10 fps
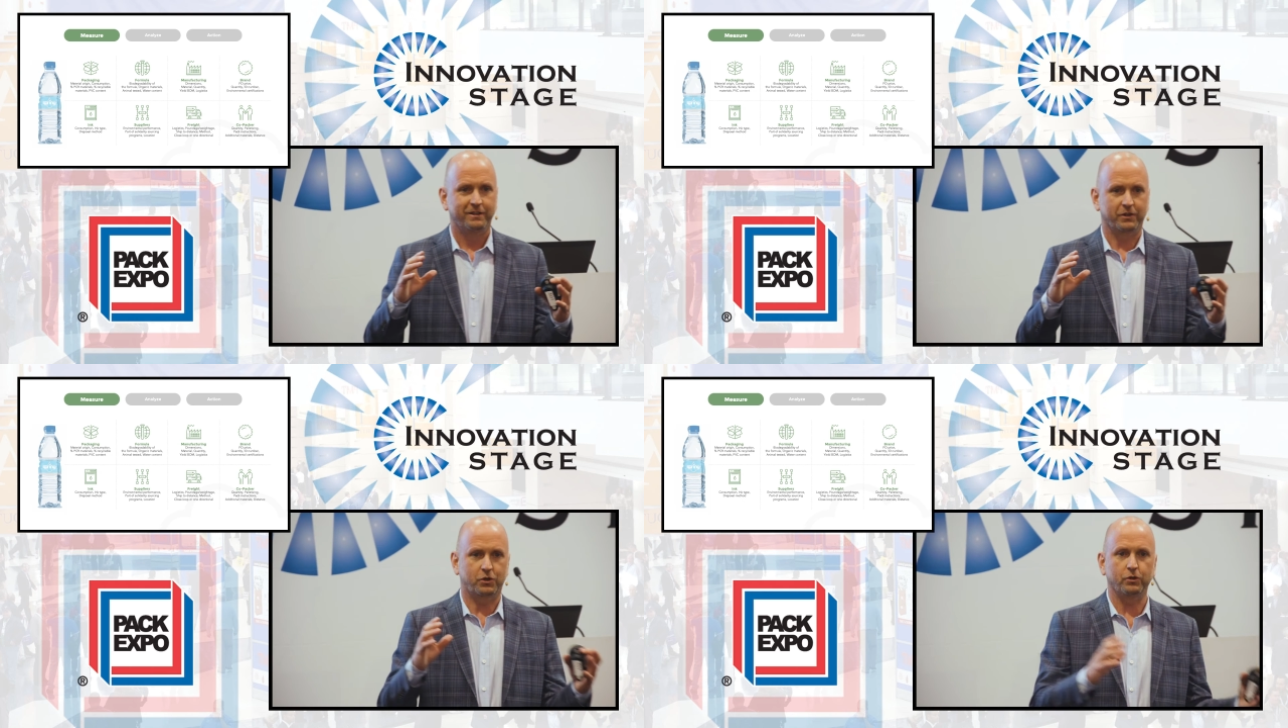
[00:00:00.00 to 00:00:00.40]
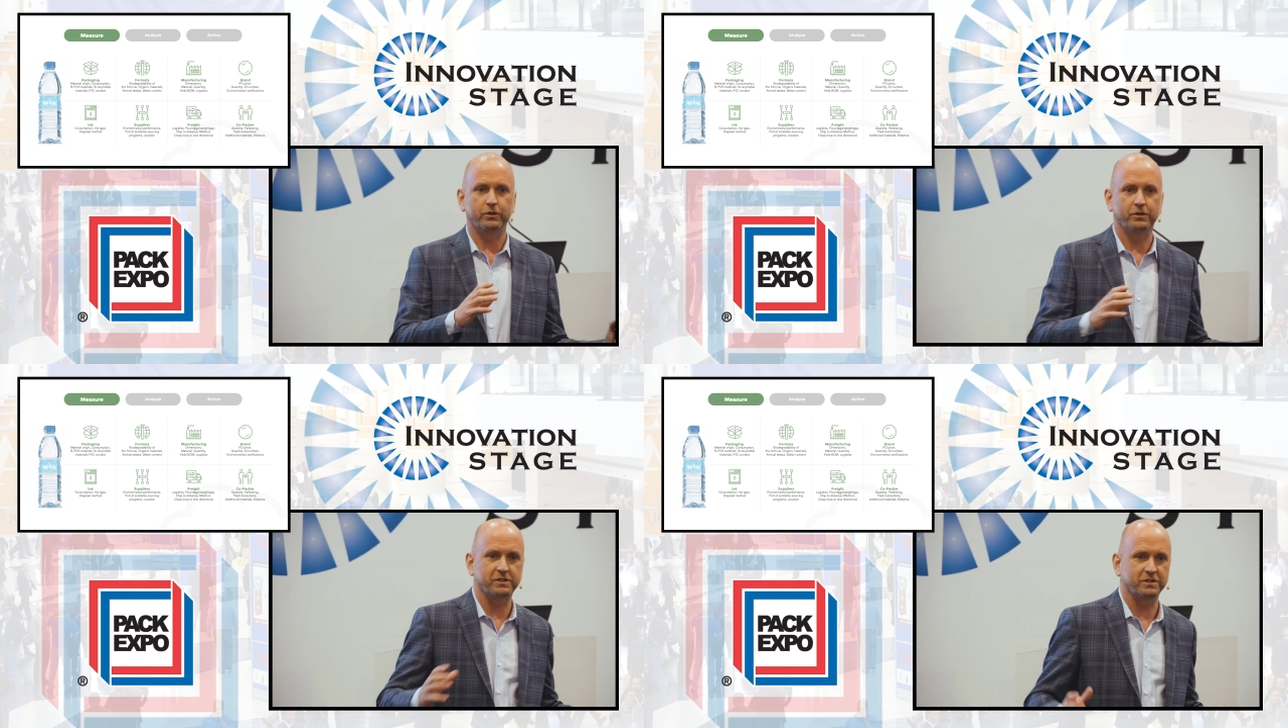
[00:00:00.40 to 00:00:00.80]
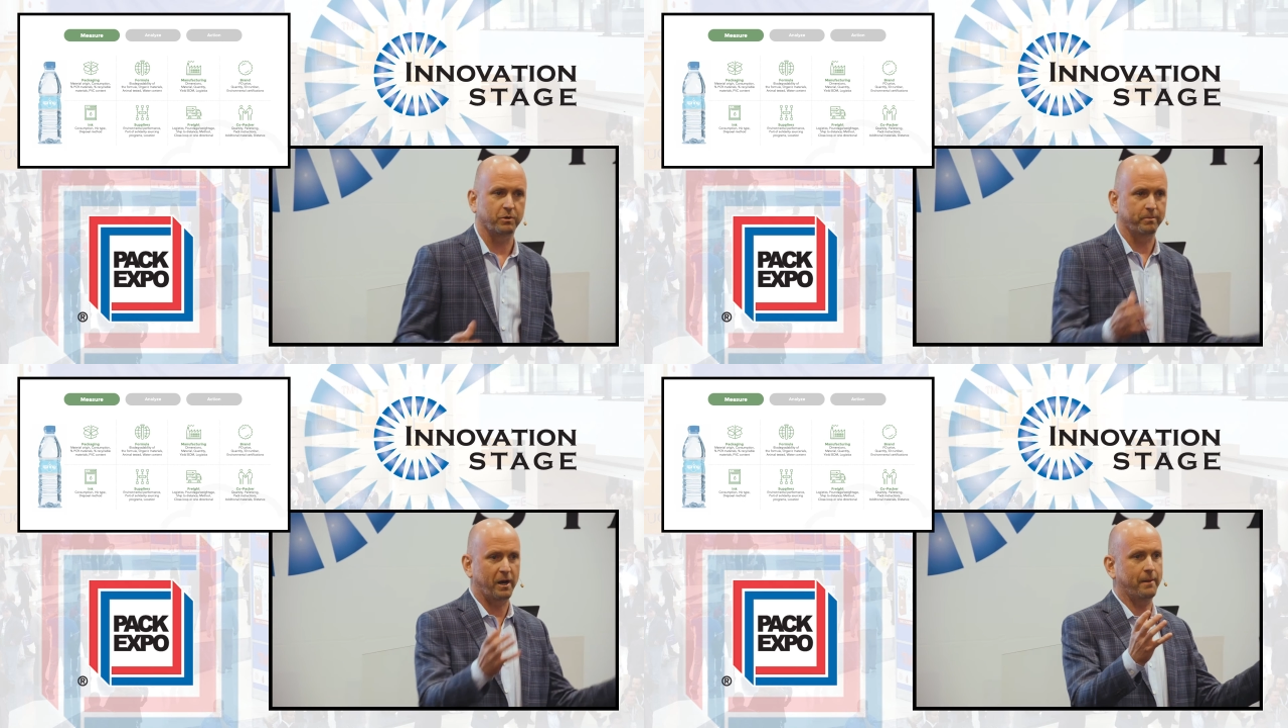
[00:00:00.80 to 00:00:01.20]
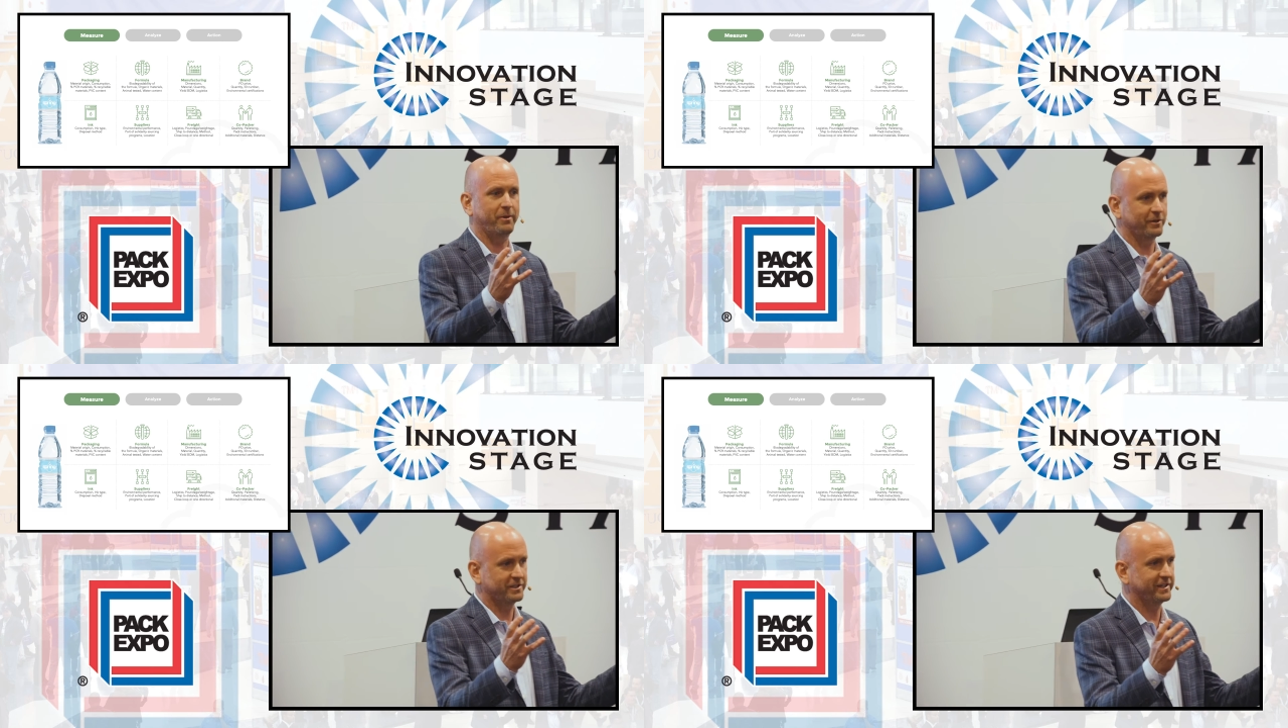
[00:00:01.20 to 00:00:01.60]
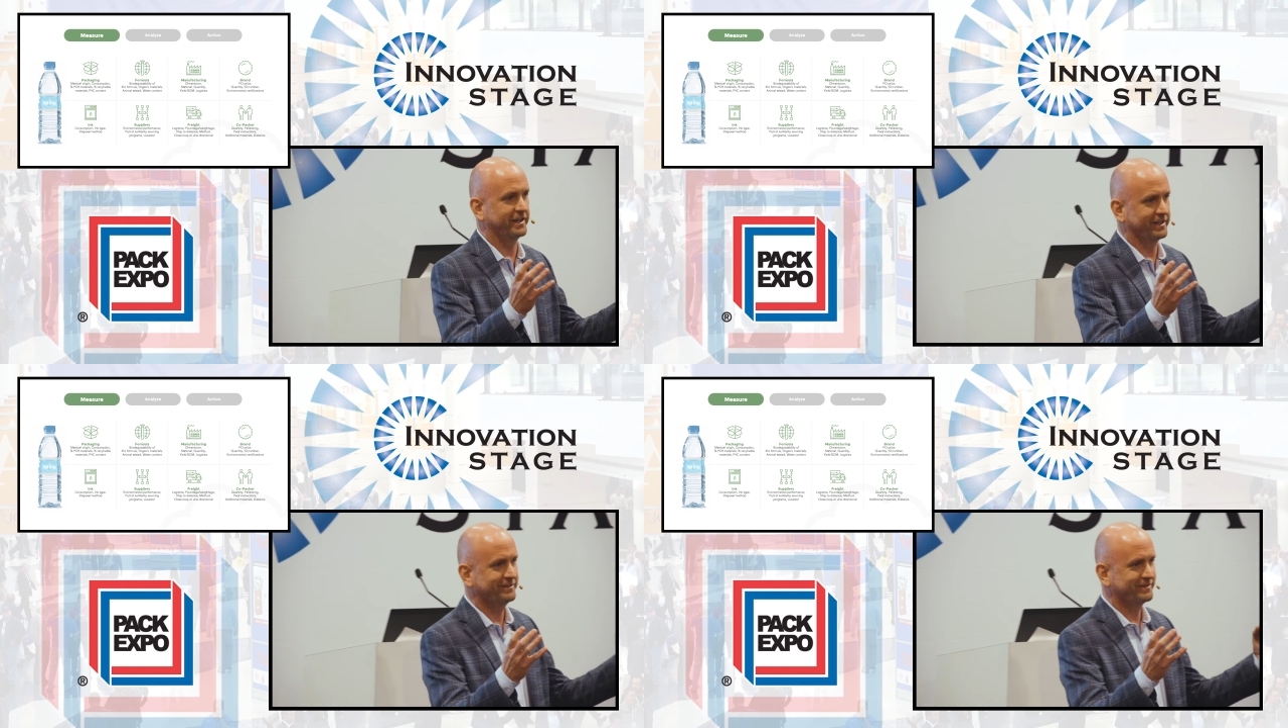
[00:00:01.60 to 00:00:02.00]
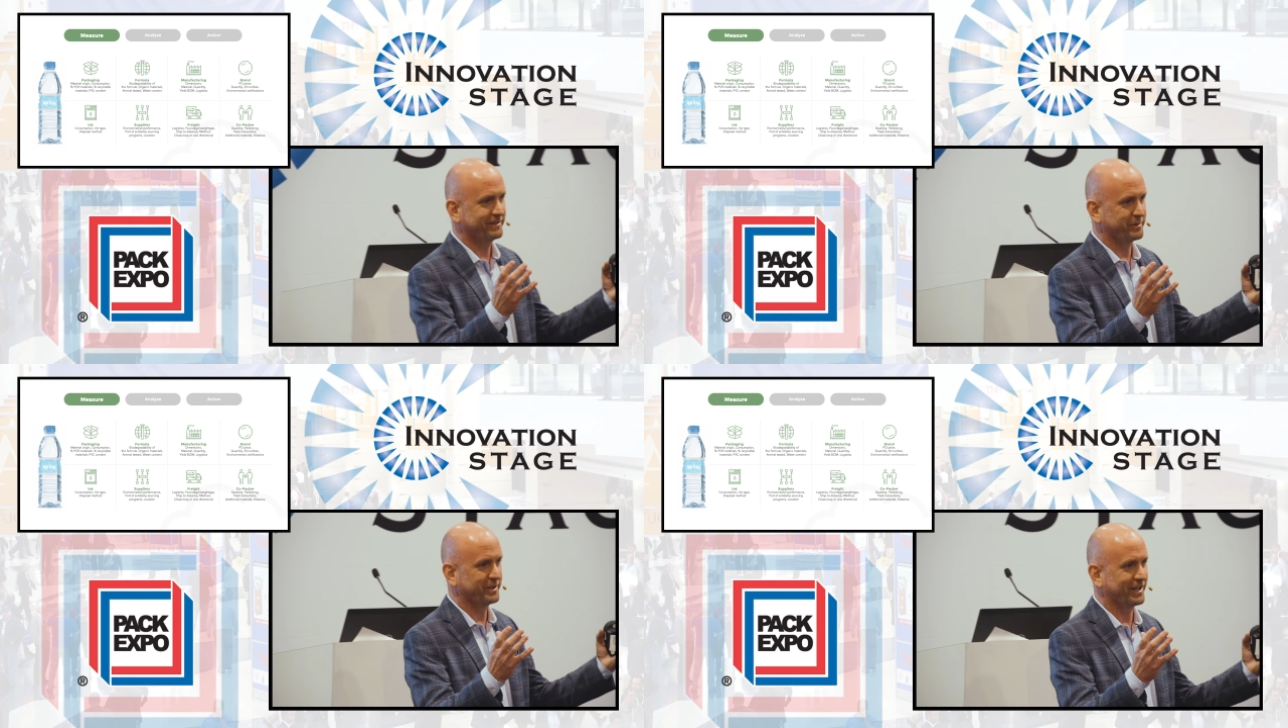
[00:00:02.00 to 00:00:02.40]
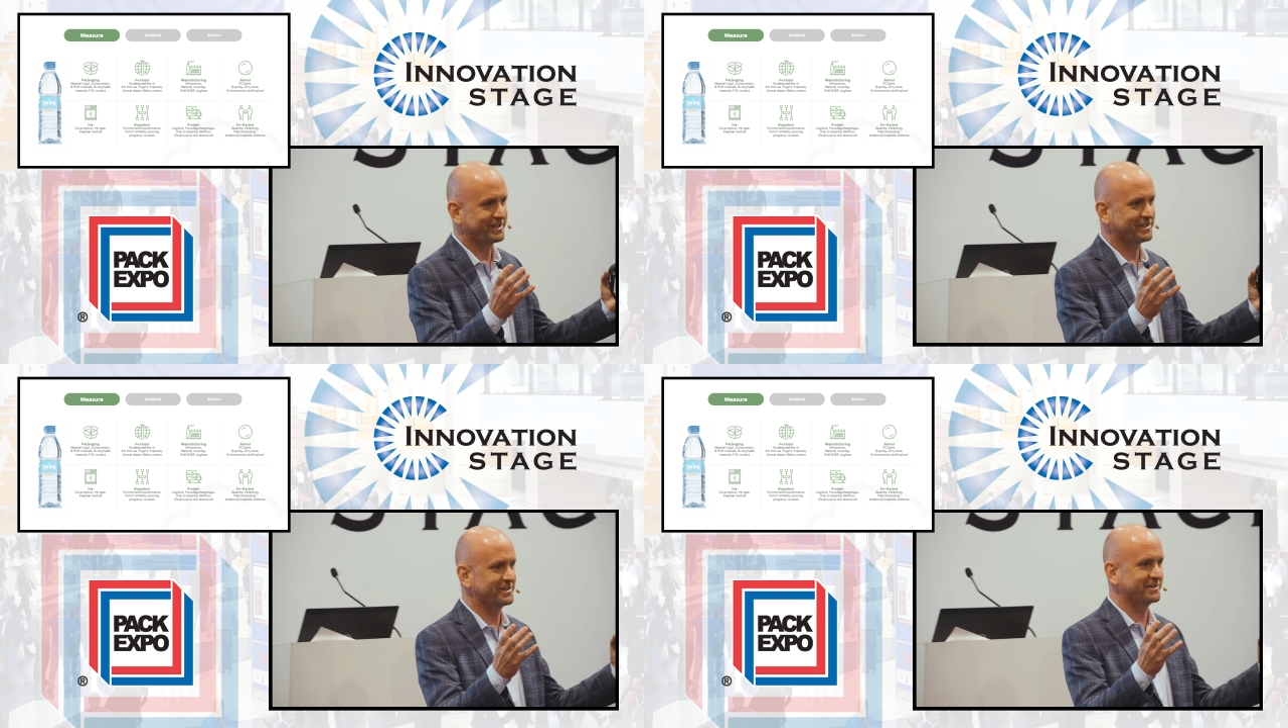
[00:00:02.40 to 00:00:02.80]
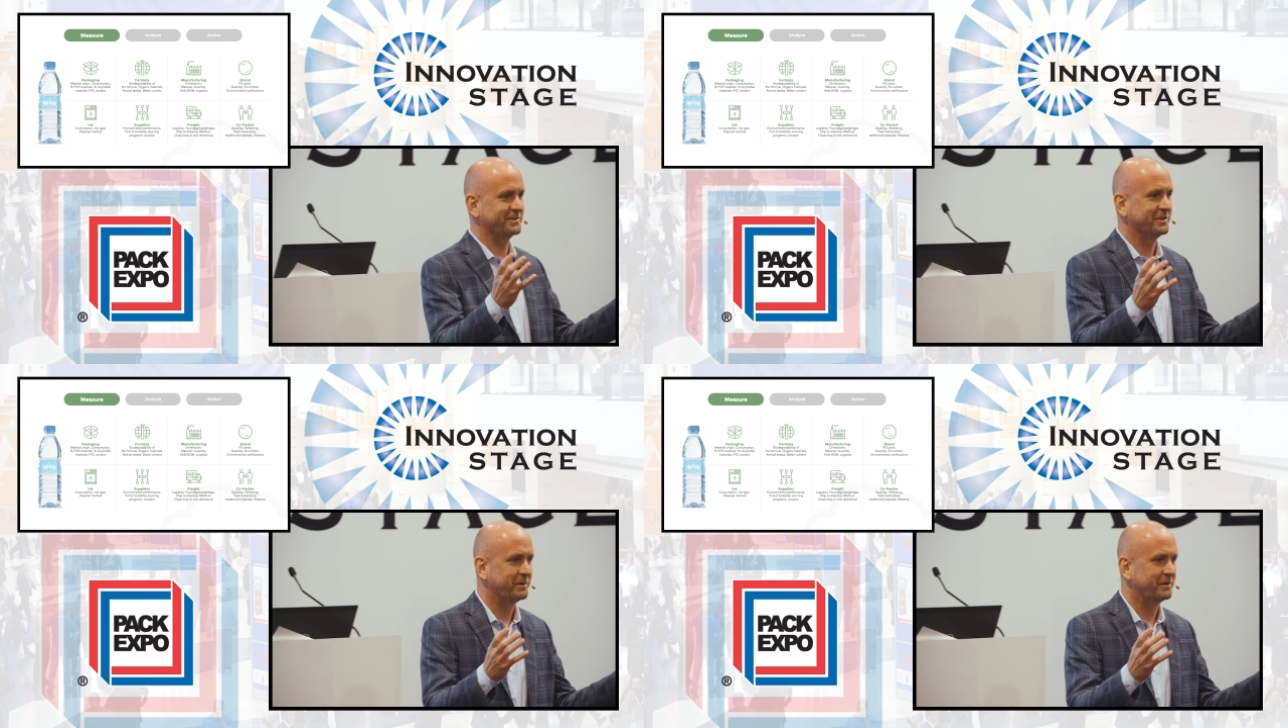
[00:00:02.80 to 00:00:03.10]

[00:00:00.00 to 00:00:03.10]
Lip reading: The cool news is we're popular today. Everybody likes us.